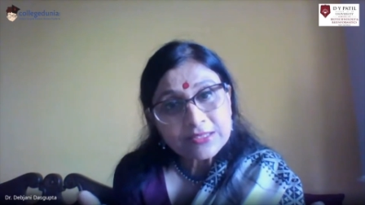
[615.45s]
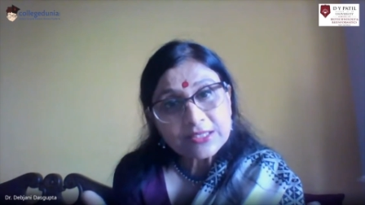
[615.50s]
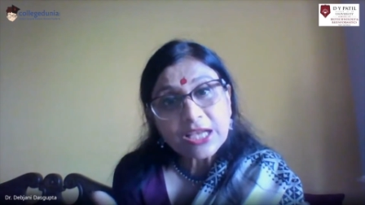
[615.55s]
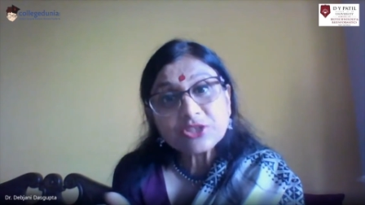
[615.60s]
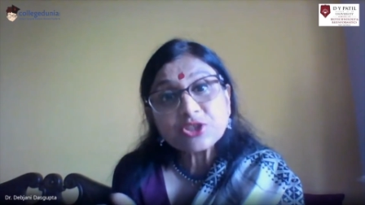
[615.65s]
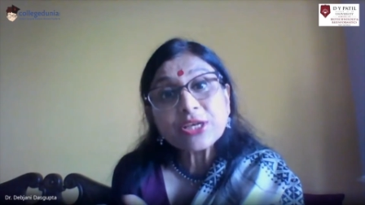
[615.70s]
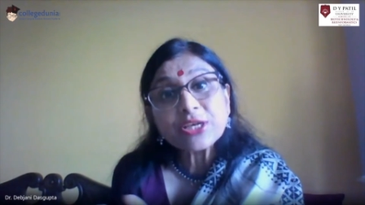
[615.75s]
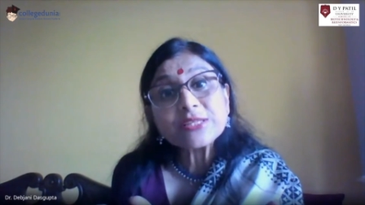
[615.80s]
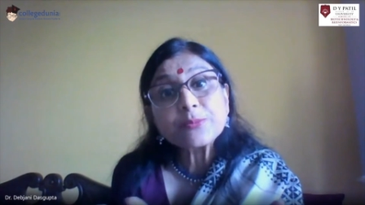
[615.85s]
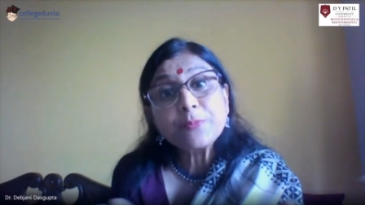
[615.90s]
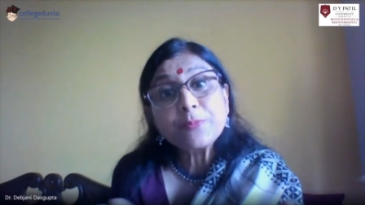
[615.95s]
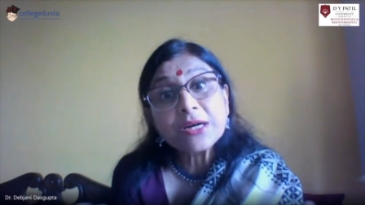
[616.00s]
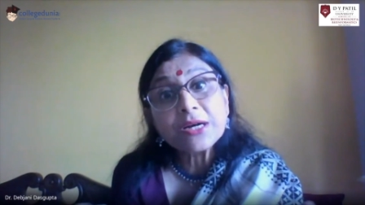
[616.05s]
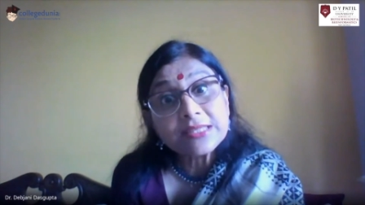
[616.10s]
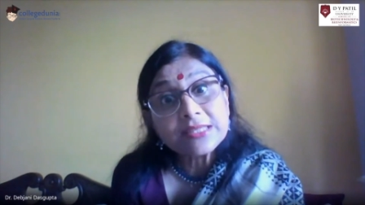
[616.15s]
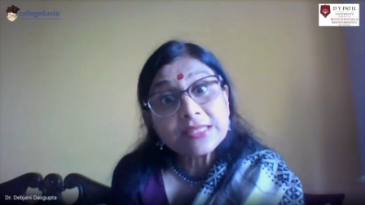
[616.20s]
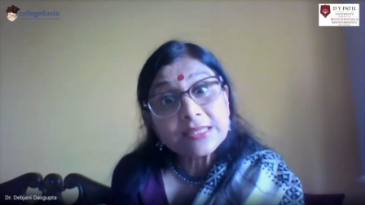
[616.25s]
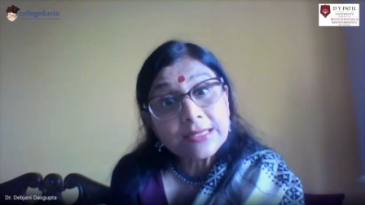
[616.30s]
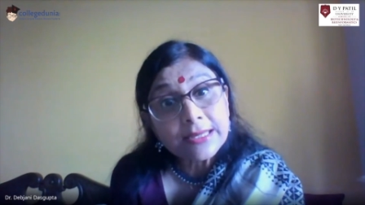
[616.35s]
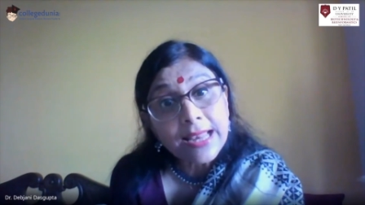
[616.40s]
such as
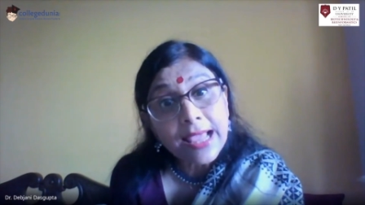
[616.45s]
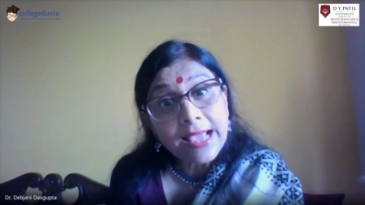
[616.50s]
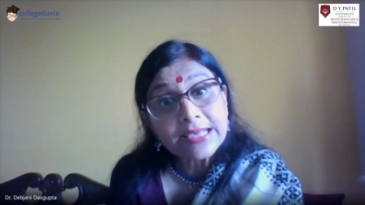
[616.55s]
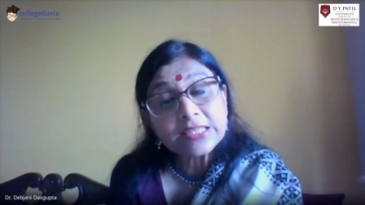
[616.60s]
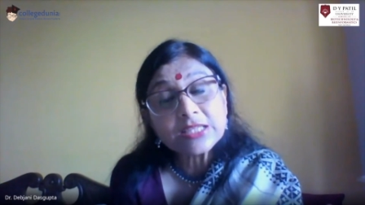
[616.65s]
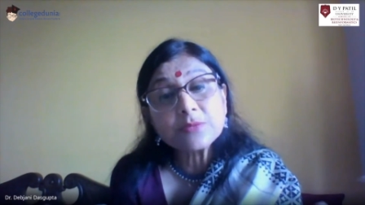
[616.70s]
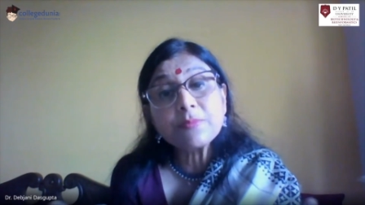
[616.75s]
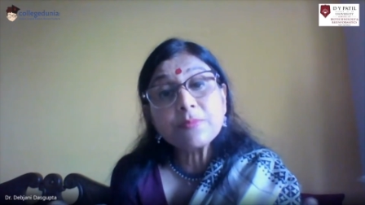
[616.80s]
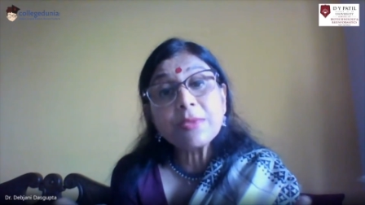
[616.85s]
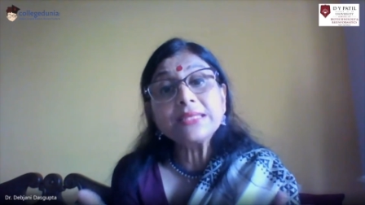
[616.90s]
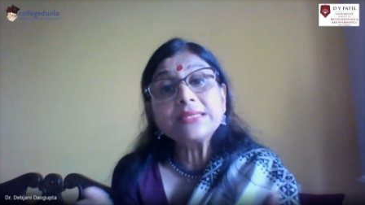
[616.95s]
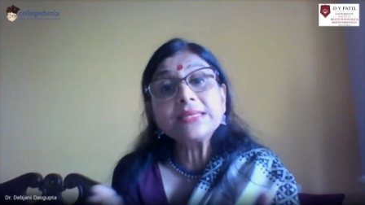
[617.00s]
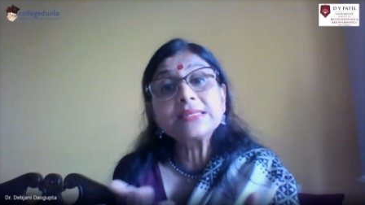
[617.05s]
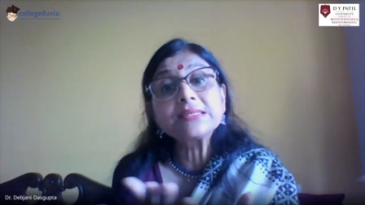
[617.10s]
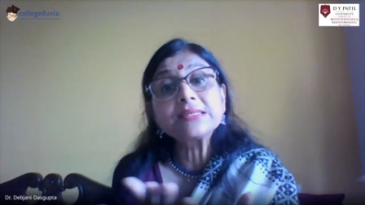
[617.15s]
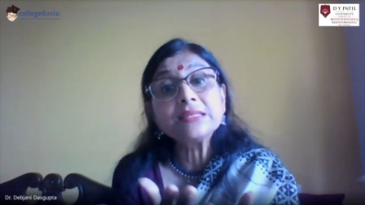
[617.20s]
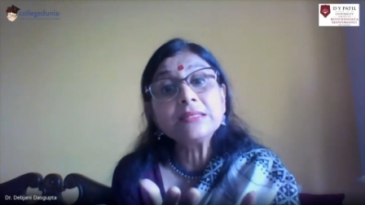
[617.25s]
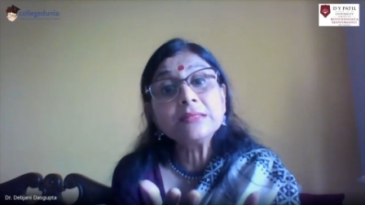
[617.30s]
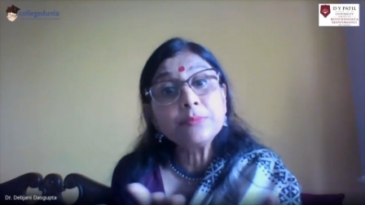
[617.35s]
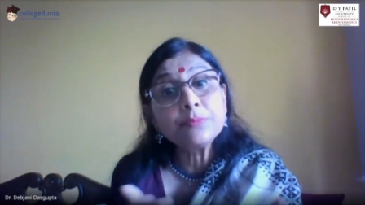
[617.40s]
personalized
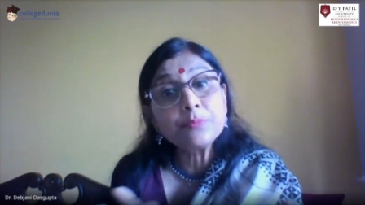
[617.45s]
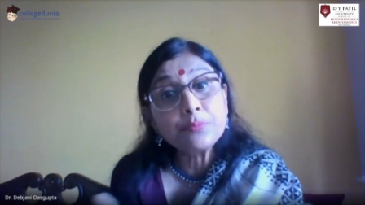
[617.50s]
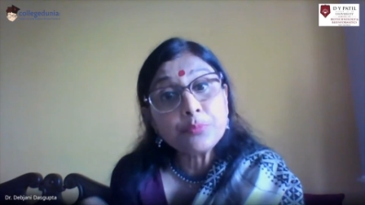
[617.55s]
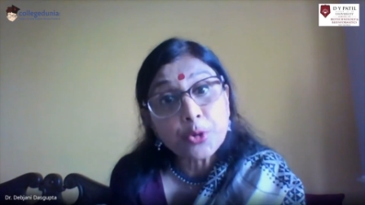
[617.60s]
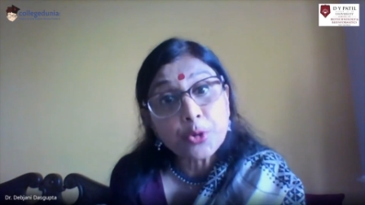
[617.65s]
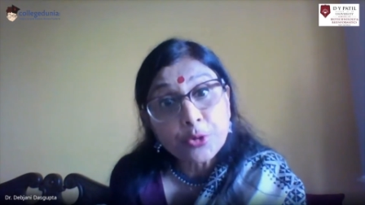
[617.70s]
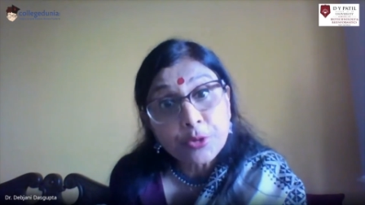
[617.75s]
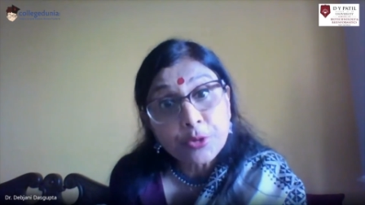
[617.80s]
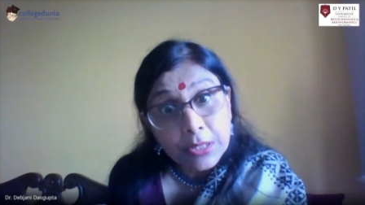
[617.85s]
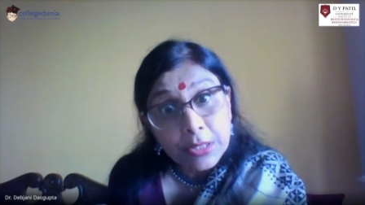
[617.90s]
medicine,